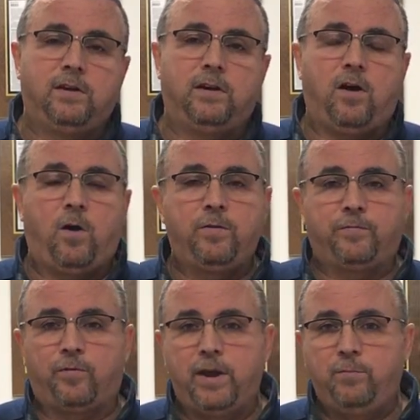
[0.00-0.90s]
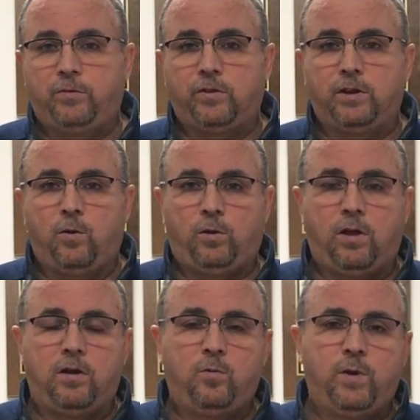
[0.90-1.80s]
all the frames that go
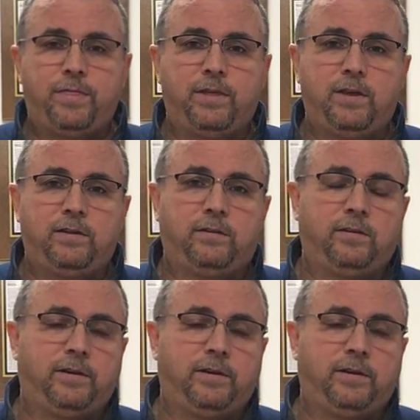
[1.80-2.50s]
along with it,